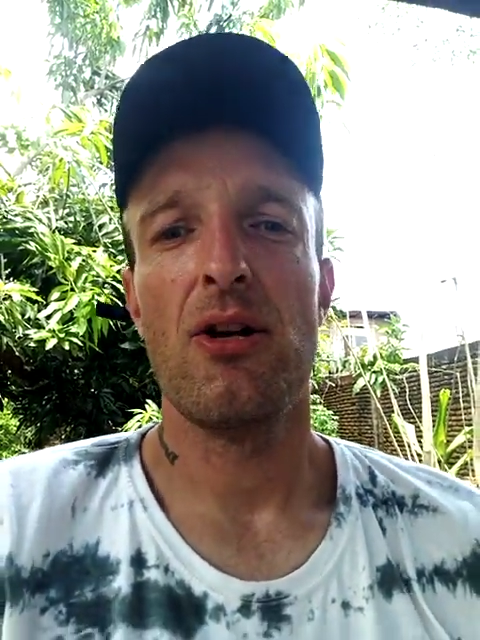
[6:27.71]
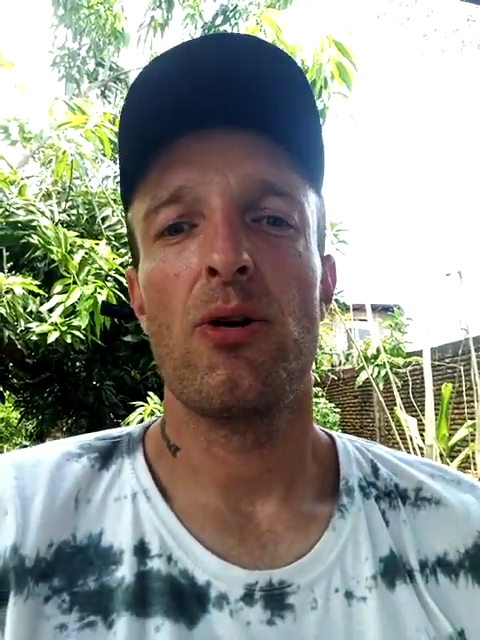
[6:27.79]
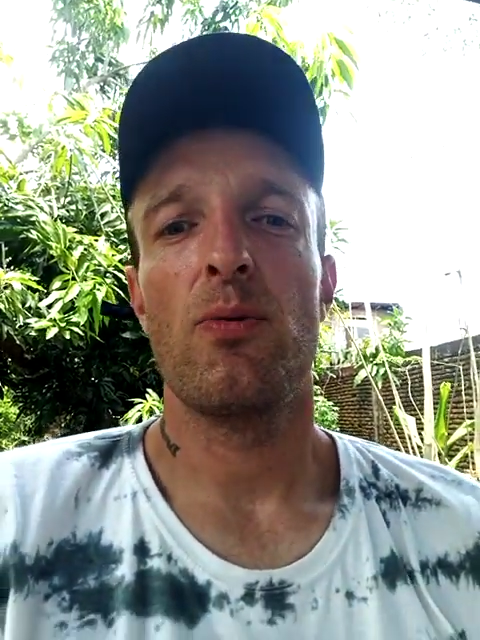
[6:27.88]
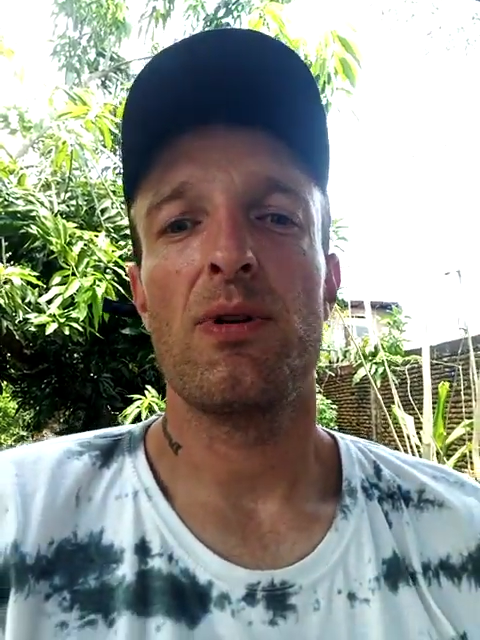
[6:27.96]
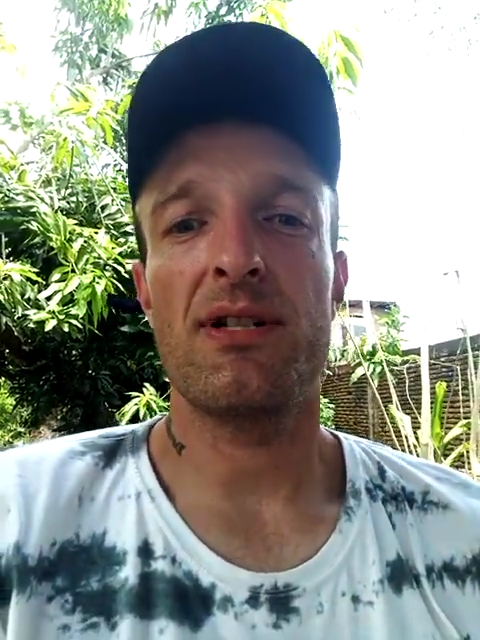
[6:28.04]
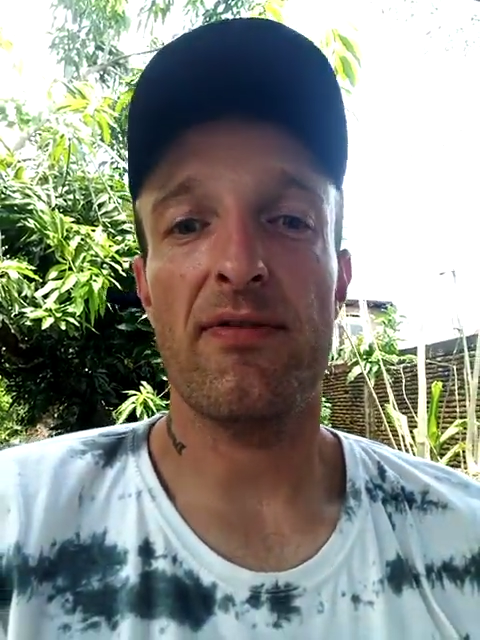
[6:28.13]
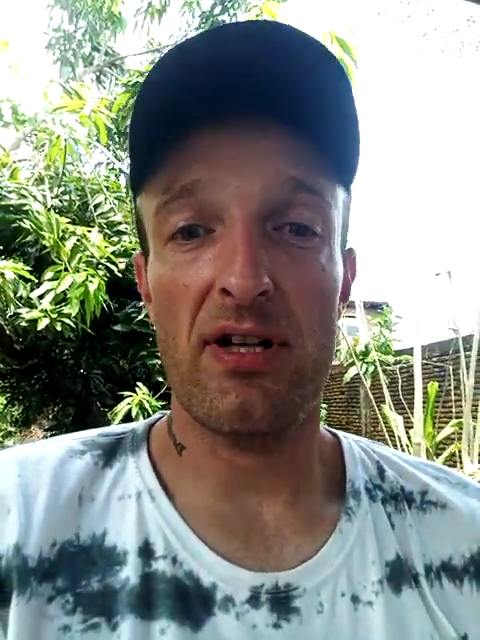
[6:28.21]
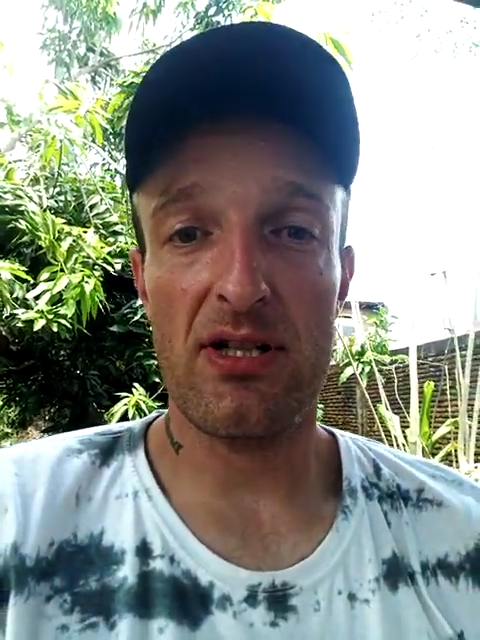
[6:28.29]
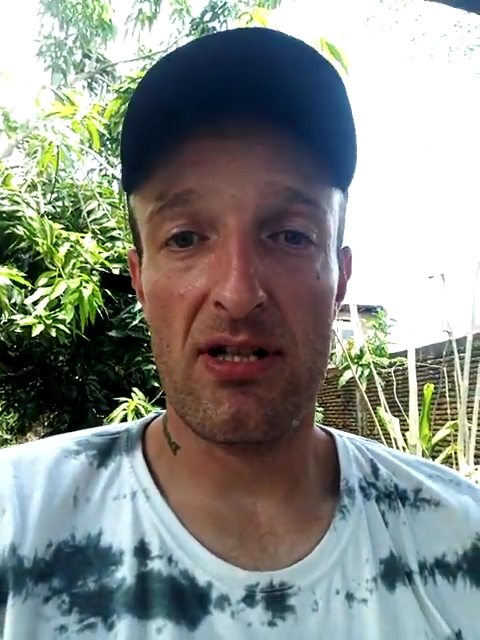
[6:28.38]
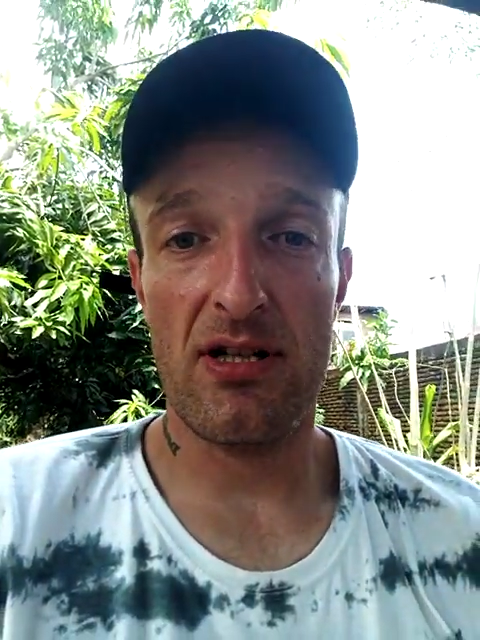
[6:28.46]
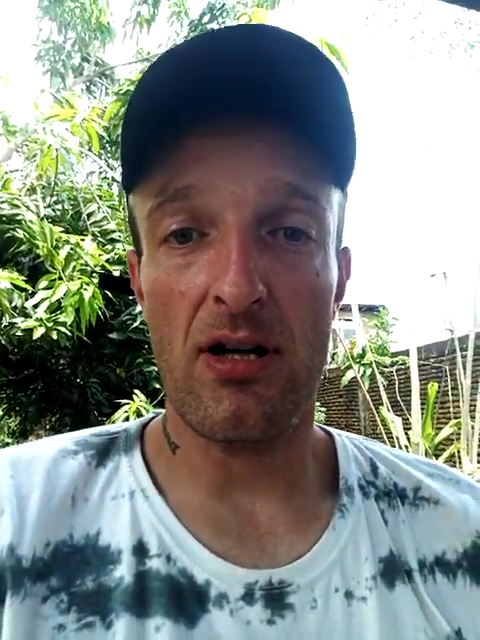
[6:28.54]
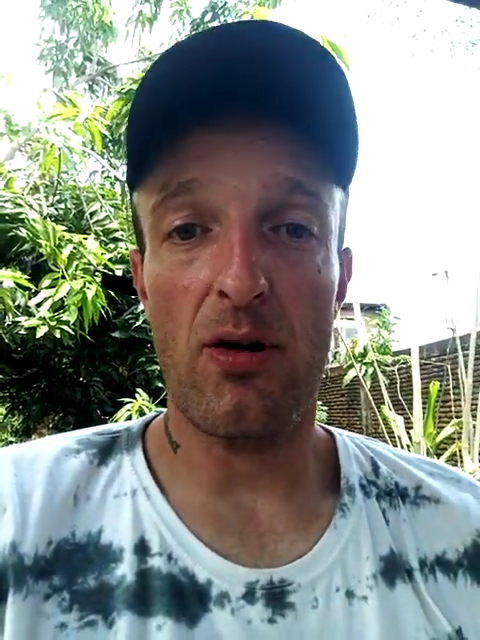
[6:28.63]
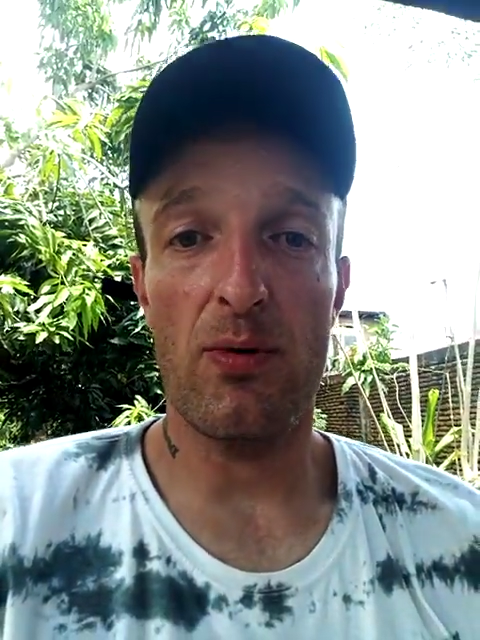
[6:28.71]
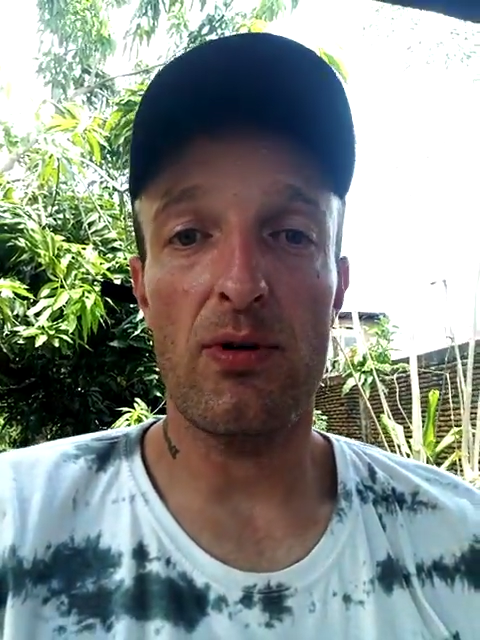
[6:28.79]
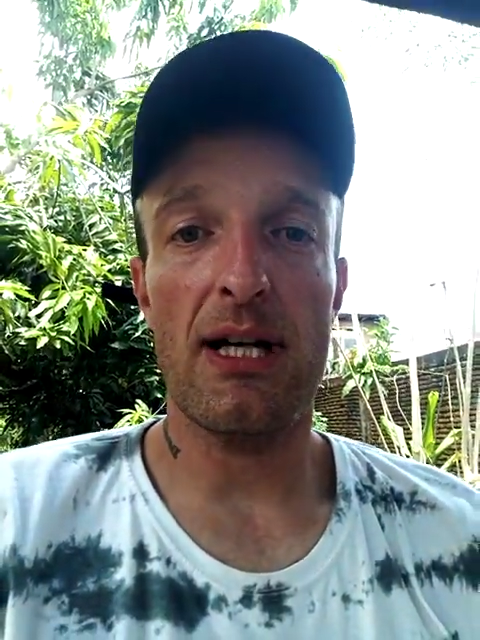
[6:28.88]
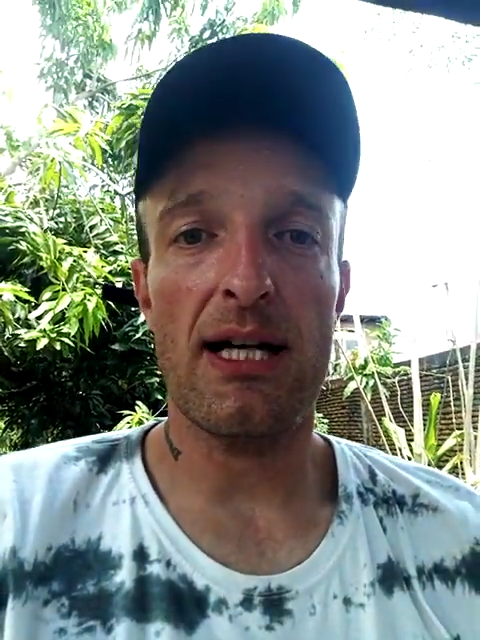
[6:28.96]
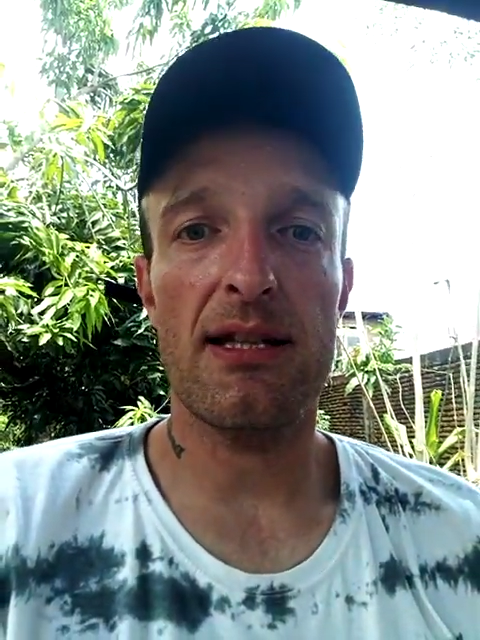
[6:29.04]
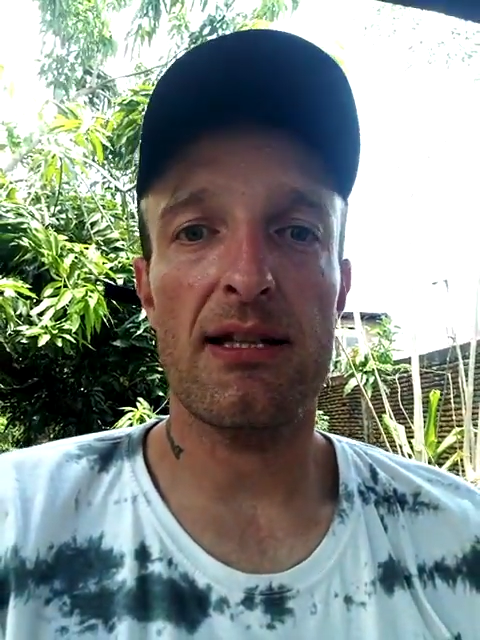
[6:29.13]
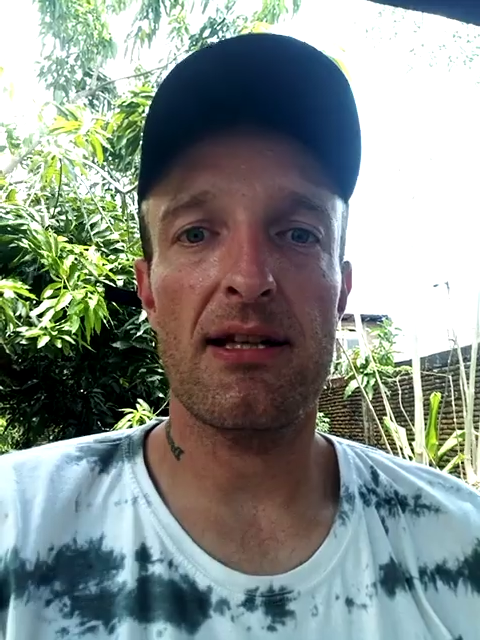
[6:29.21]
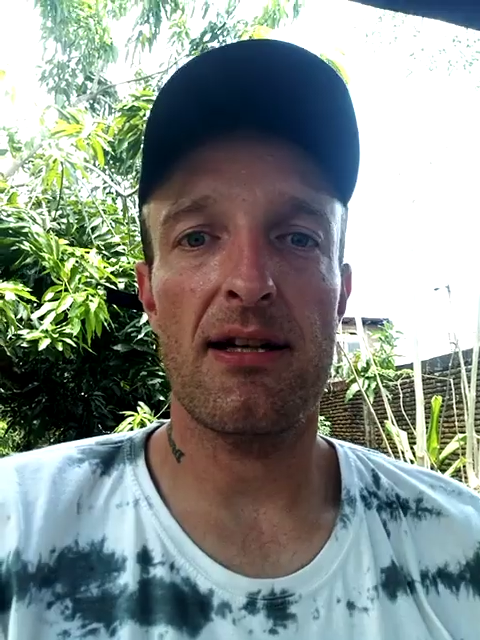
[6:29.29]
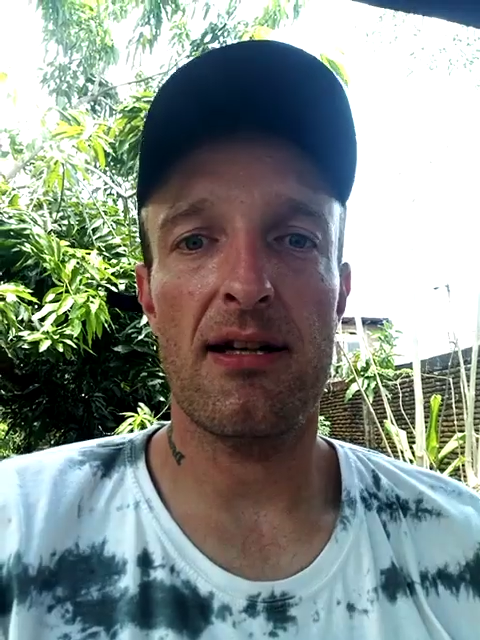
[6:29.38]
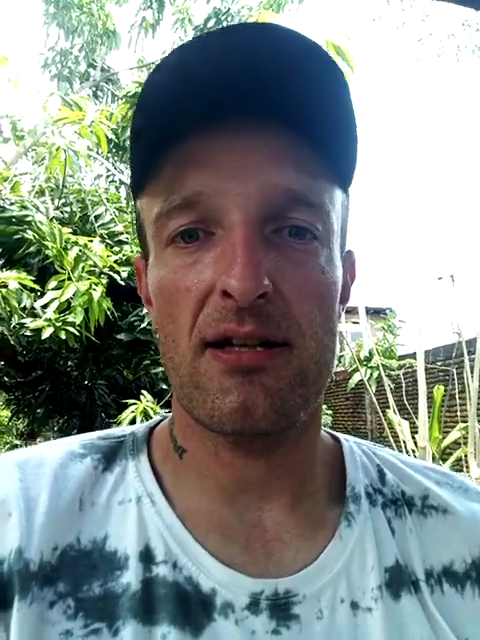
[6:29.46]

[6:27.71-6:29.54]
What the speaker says: which eventually I will get there.